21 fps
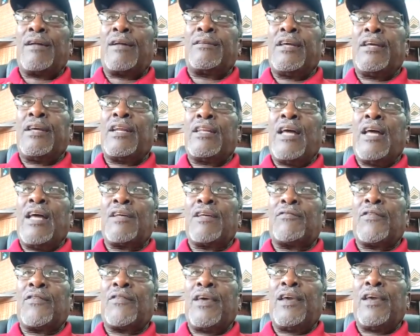Did a lot
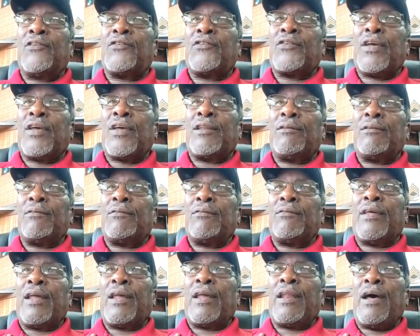of things that
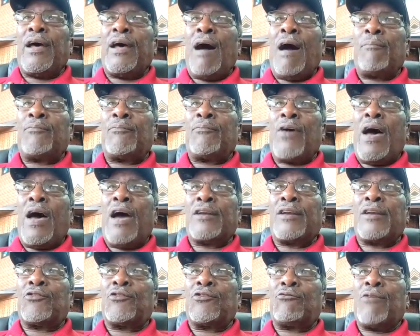I'm trying
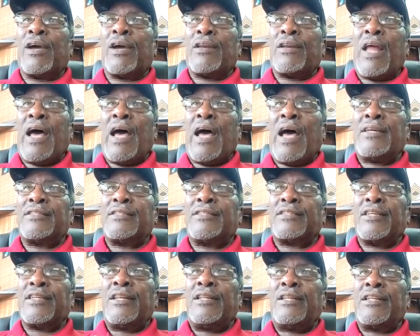to recognize
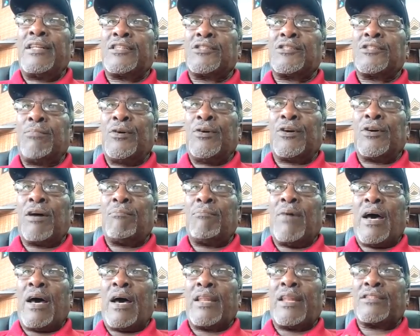in this book
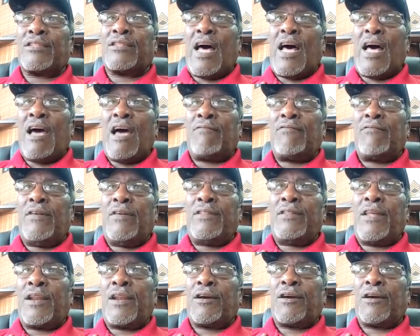about his life
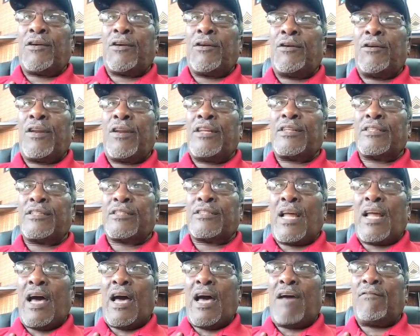that occurred in his
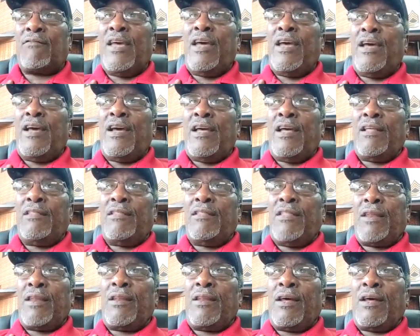life
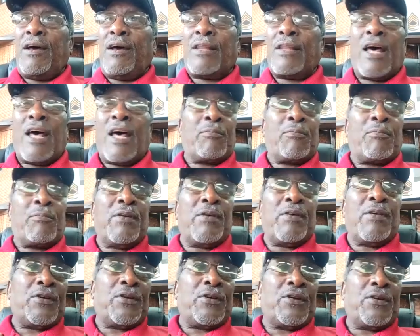that a lot of people
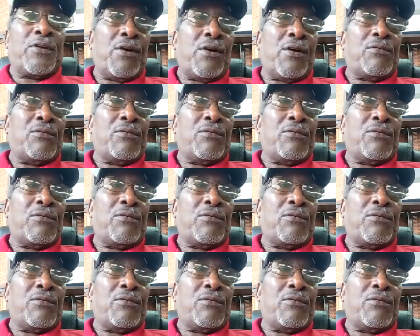don't know.